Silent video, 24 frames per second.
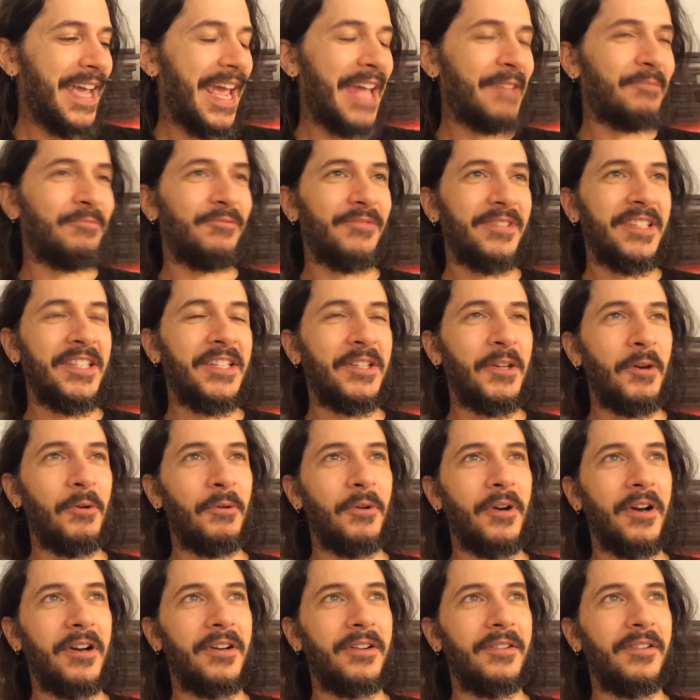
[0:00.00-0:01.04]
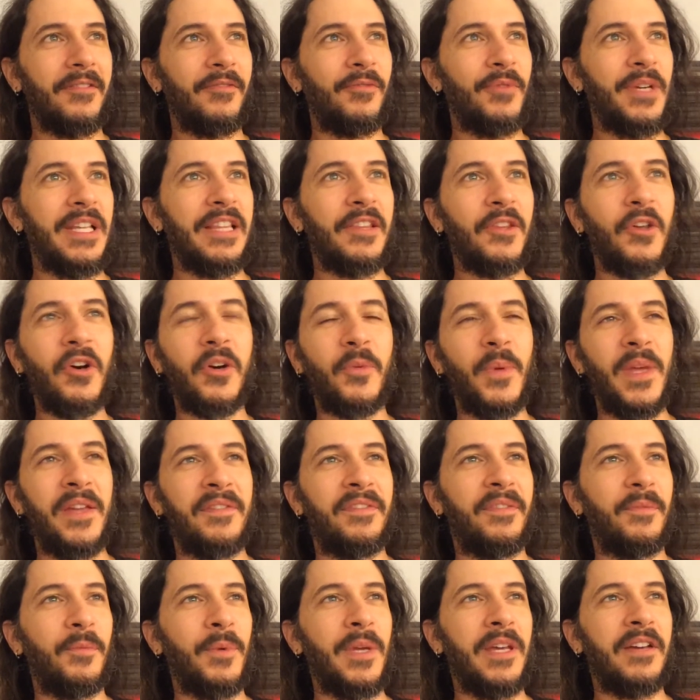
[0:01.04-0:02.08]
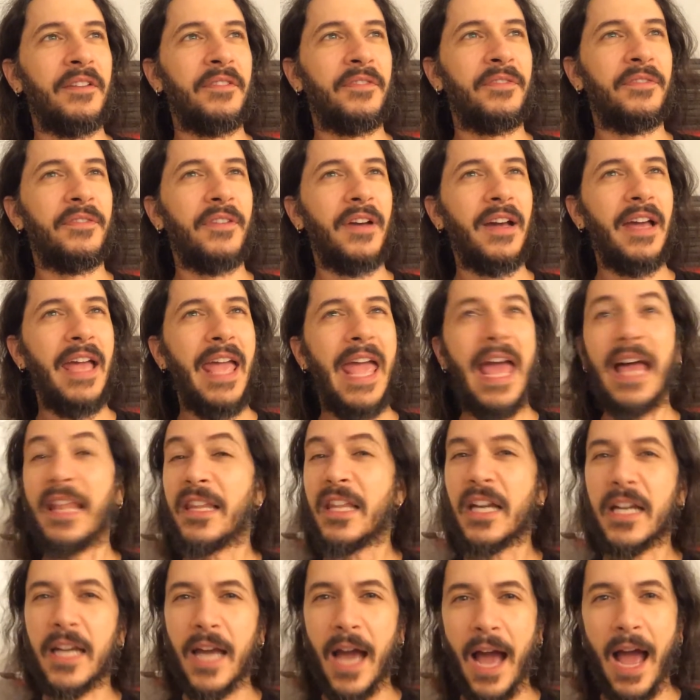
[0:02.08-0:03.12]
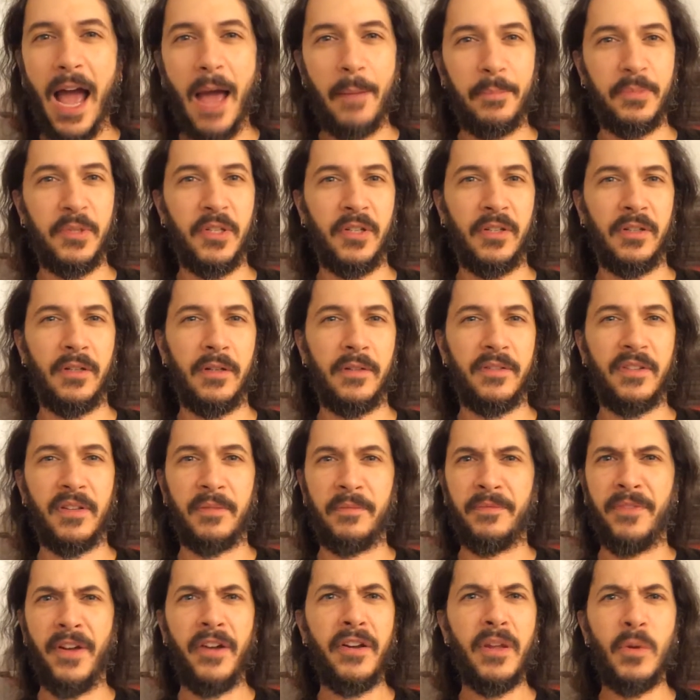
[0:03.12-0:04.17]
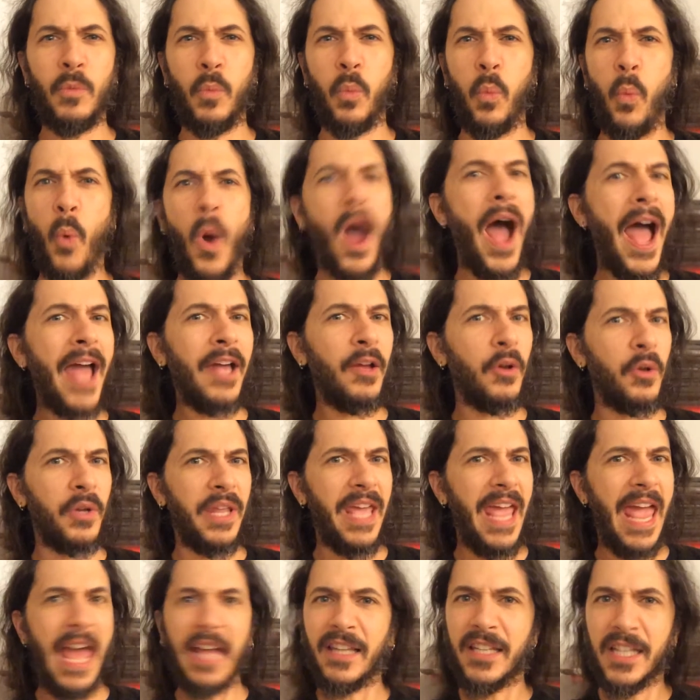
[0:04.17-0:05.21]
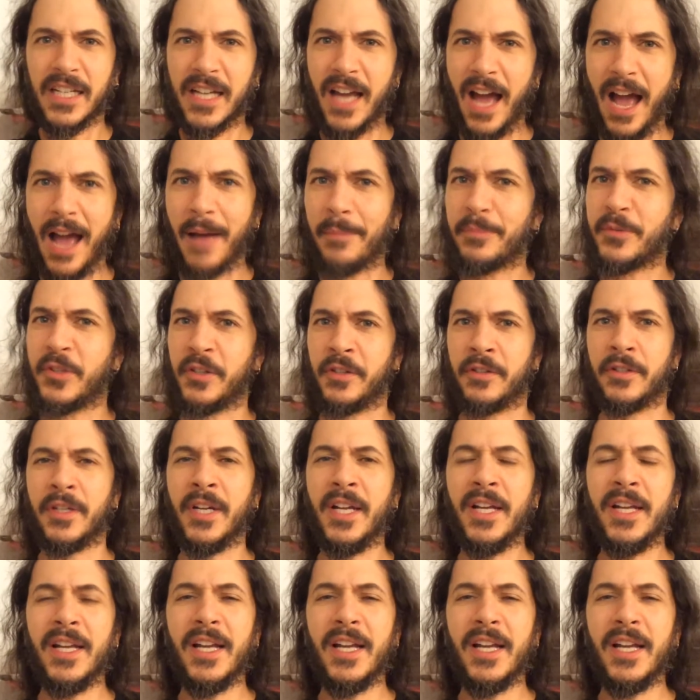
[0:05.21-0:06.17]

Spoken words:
And we have a helicopter, some very wild helicopter